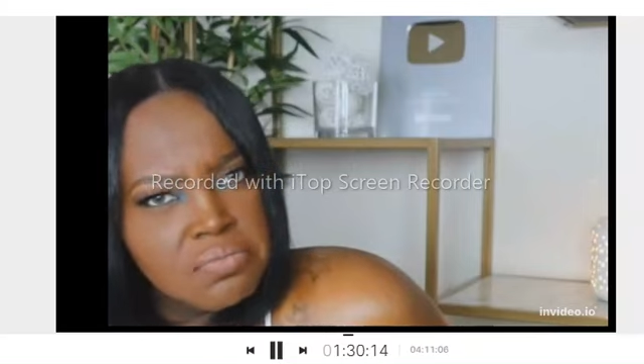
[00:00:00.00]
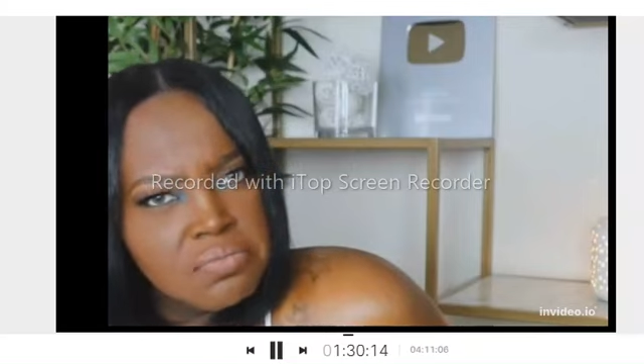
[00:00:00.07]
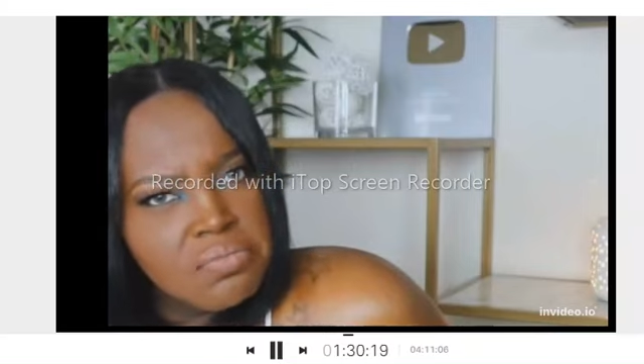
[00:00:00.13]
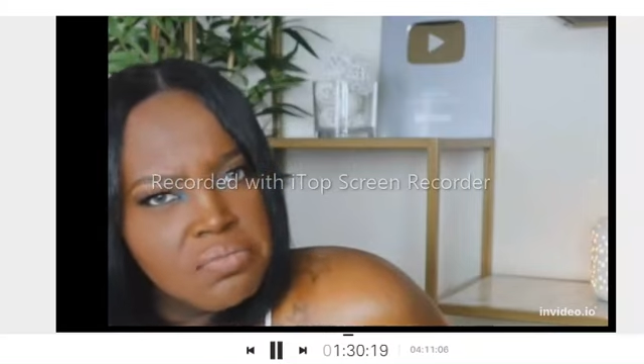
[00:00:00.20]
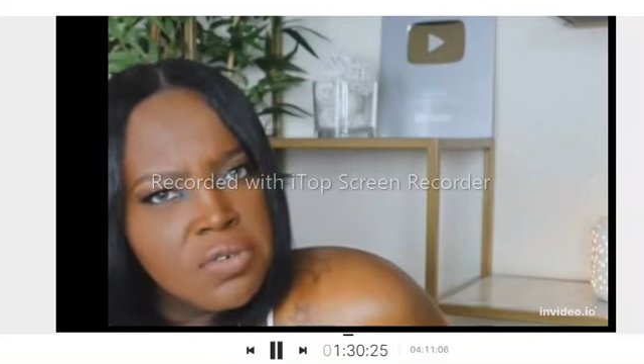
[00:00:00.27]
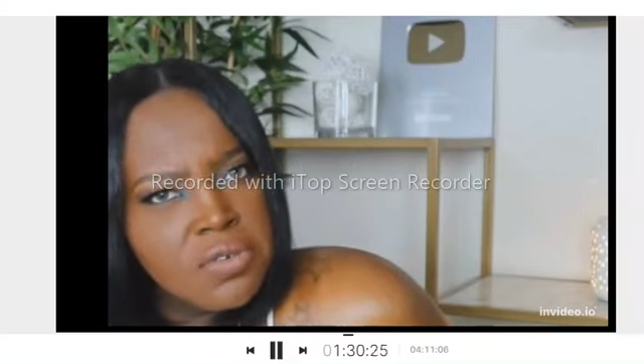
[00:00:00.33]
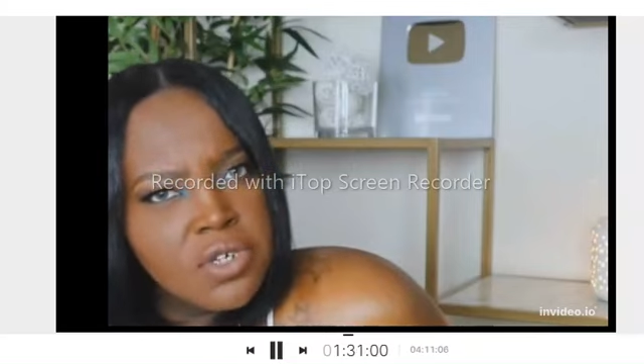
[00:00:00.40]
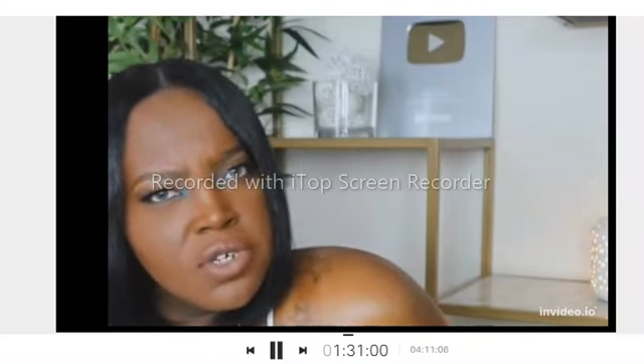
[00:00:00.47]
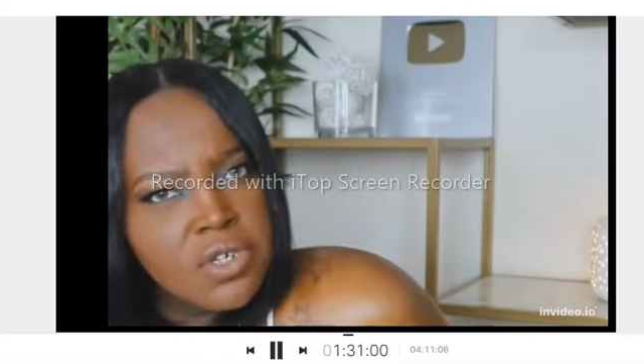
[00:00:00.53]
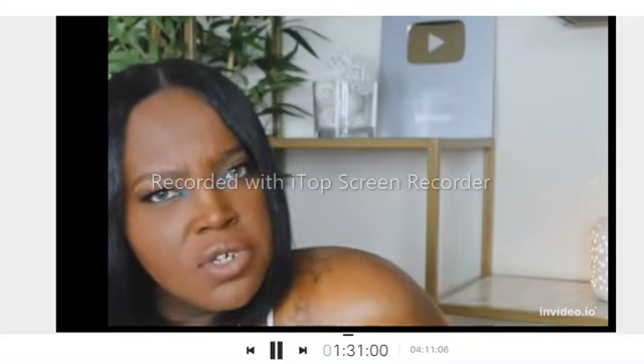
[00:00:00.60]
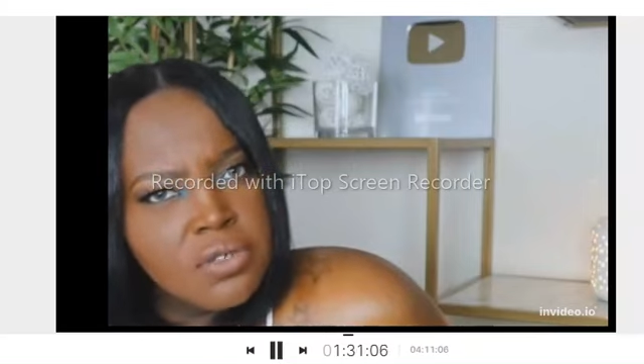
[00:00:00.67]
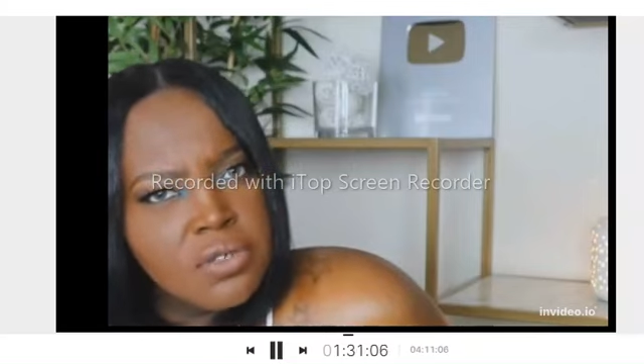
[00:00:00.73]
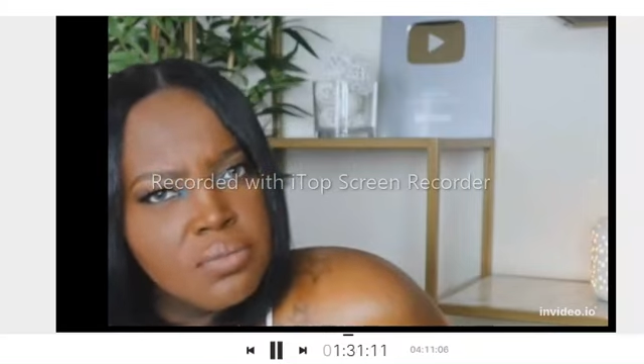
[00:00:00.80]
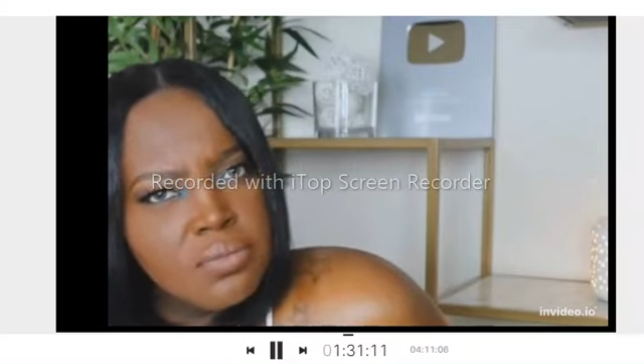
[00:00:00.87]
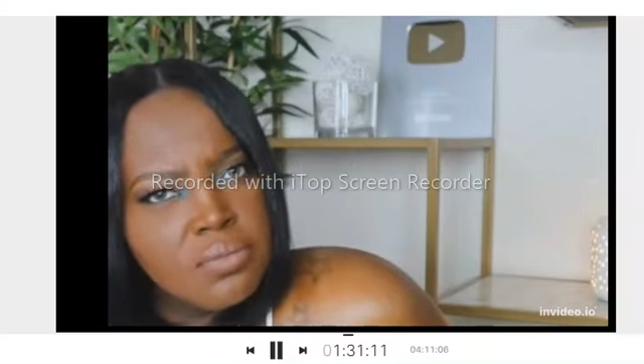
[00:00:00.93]
Never did.
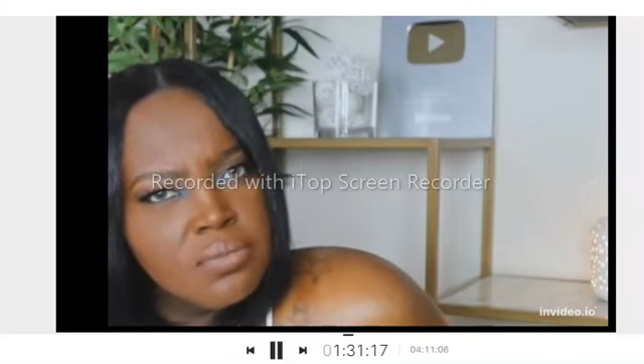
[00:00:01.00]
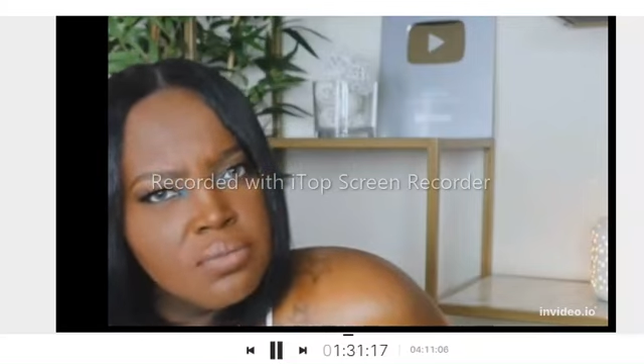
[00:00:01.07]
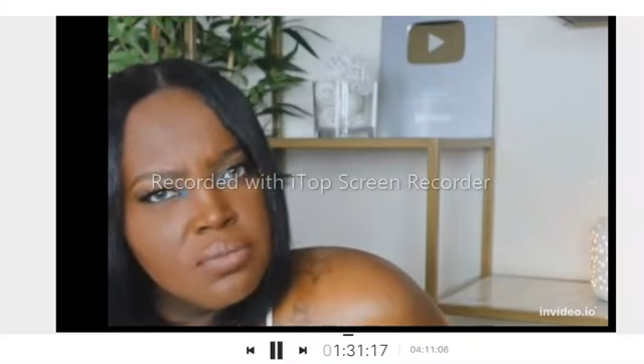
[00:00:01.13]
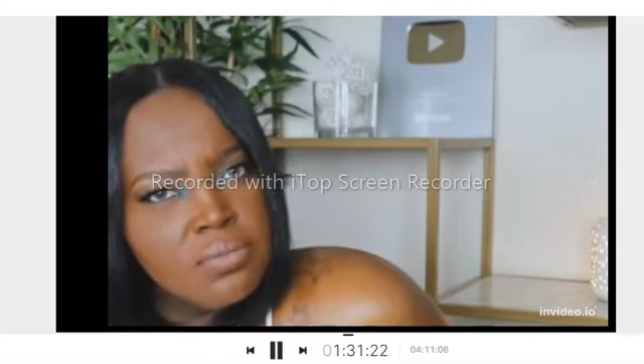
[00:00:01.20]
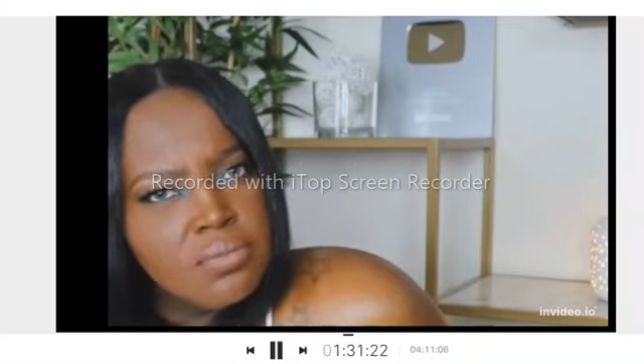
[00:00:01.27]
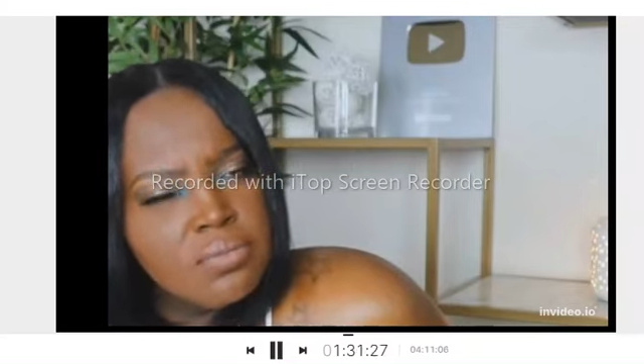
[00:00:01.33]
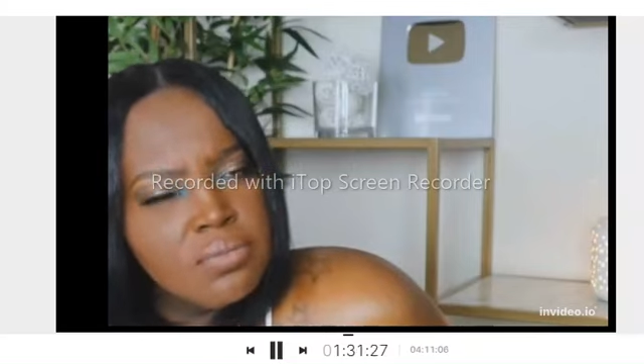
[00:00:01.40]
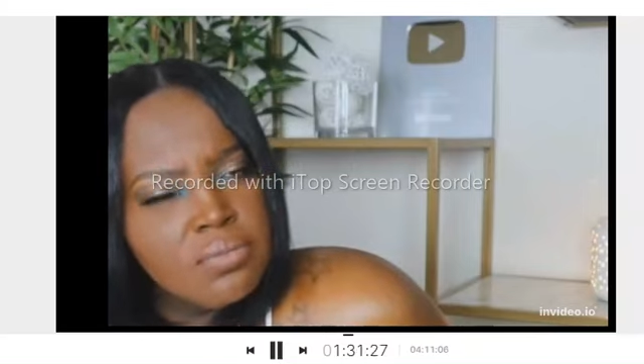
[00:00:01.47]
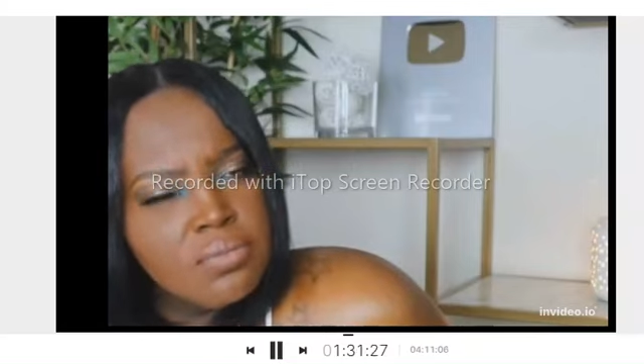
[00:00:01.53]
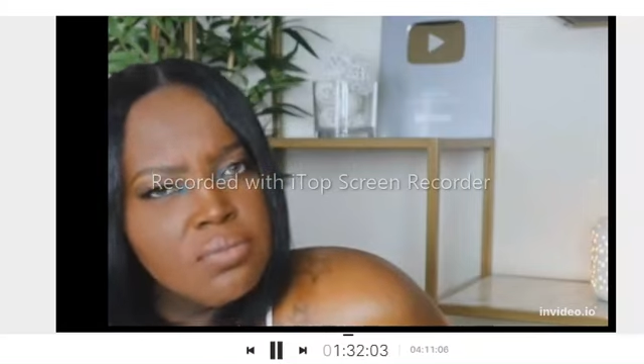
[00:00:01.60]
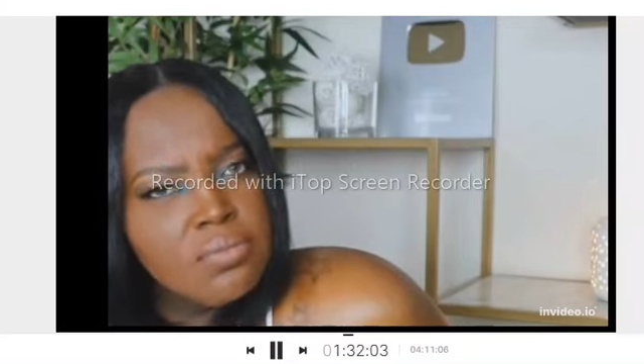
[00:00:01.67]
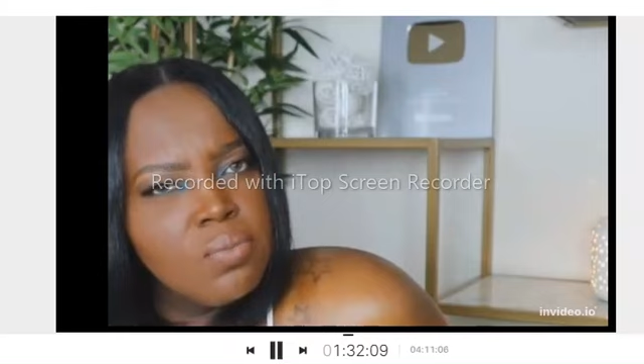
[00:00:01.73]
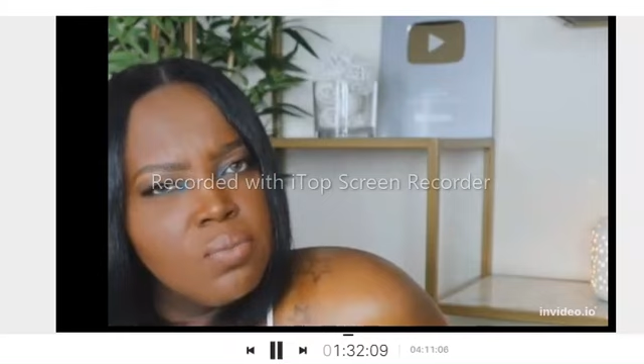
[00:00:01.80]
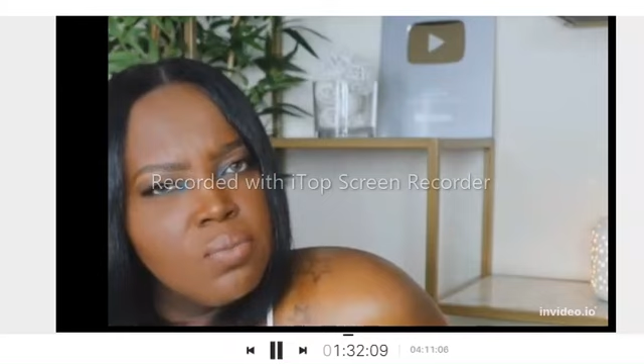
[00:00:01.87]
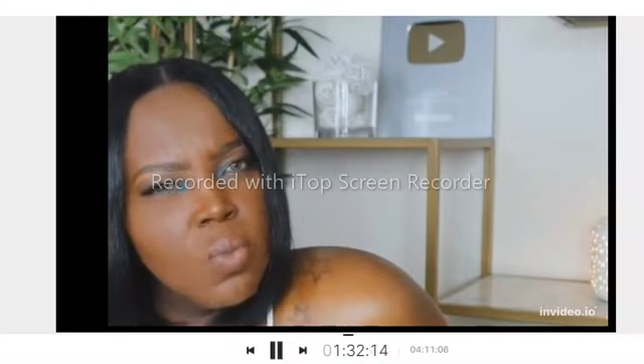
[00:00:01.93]

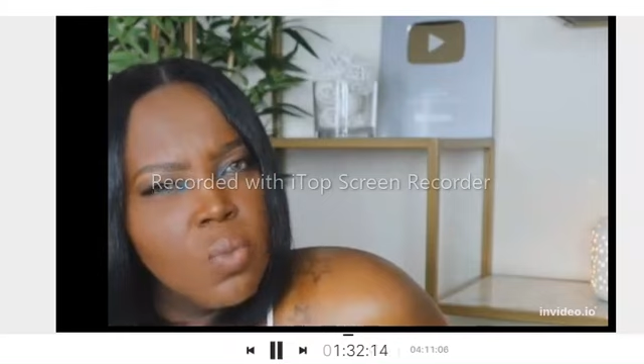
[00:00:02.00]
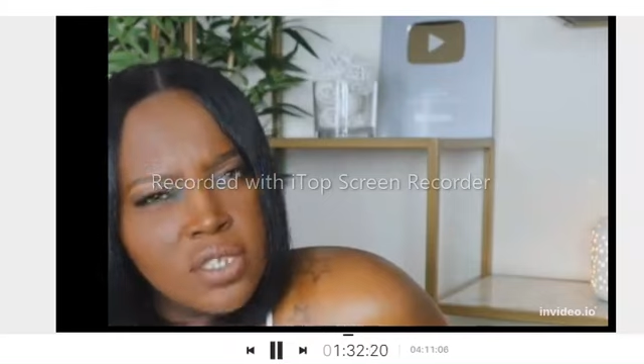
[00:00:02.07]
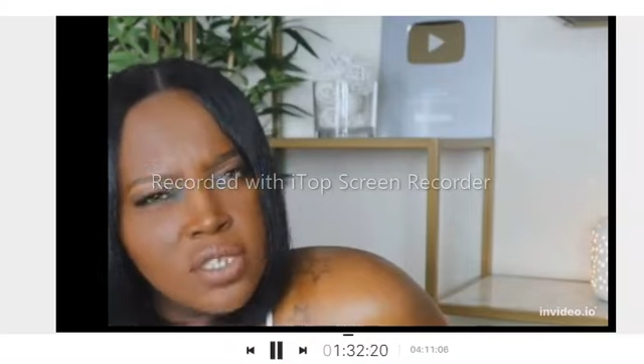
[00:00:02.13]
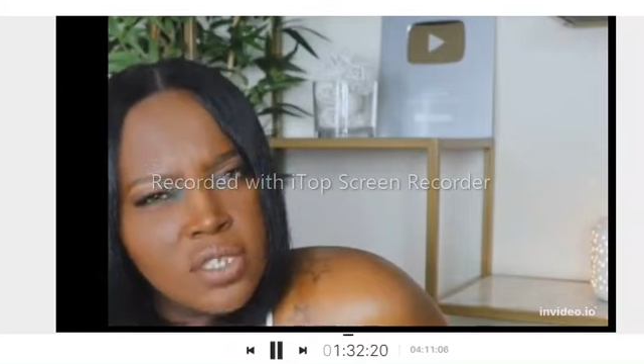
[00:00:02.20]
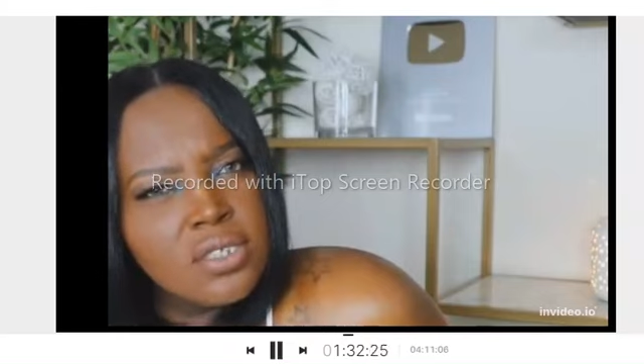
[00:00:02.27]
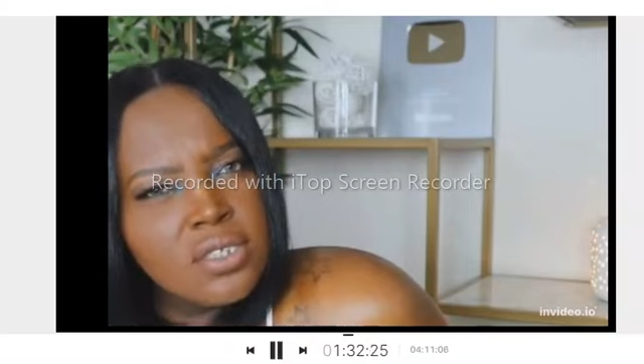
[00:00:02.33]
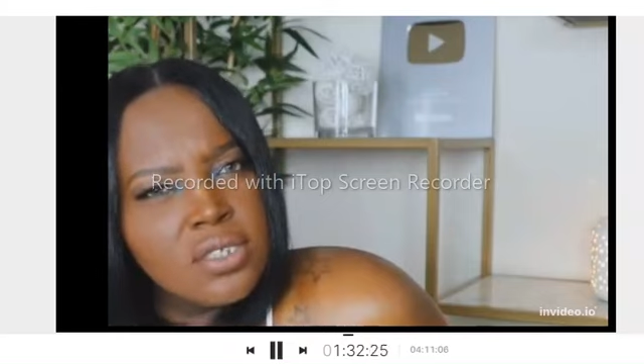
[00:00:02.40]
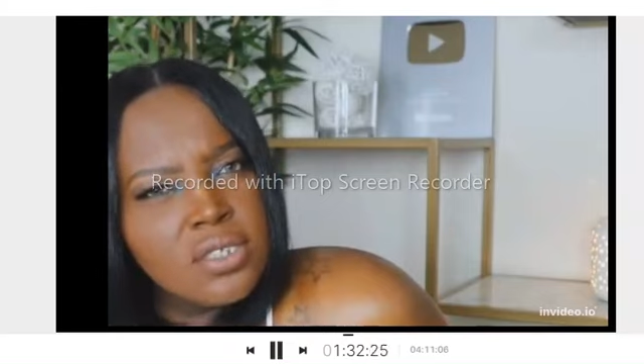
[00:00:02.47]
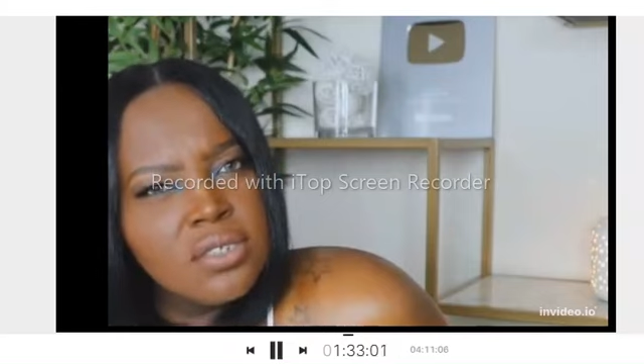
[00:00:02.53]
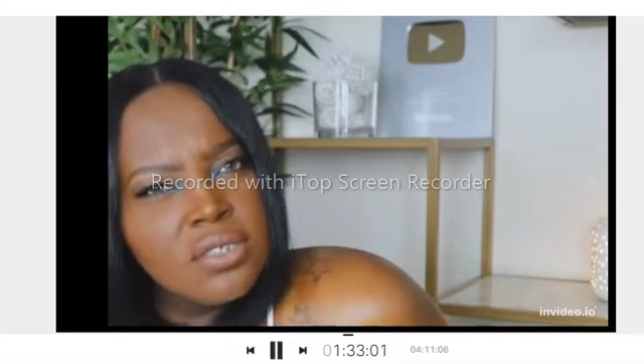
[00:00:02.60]
Once.